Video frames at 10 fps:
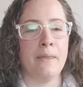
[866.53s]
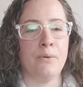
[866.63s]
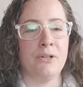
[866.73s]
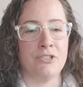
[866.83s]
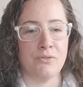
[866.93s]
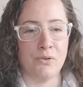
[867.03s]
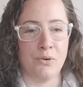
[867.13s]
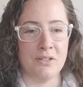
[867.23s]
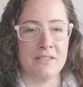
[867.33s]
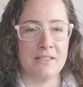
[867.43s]
which of
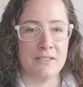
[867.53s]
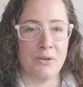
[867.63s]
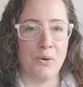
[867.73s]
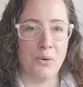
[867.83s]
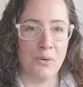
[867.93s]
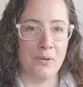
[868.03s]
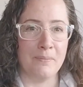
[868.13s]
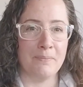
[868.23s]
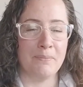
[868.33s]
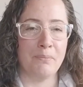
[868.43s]
course is the whole
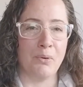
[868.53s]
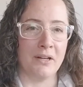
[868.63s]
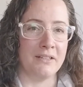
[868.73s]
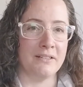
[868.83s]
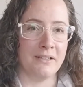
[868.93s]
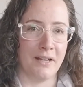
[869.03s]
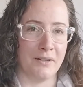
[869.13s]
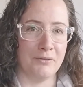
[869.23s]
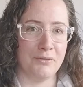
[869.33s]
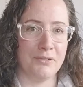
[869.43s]
point
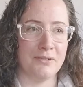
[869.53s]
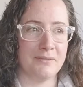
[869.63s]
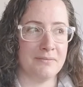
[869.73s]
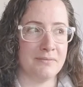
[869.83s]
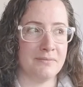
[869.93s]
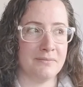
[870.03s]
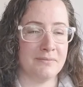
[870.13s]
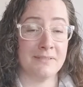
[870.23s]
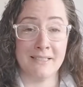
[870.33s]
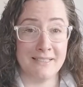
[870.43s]
of
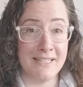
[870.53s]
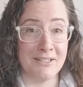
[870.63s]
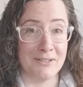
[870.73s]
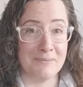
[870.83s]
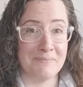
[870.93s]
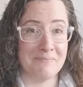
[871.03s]
the seeker.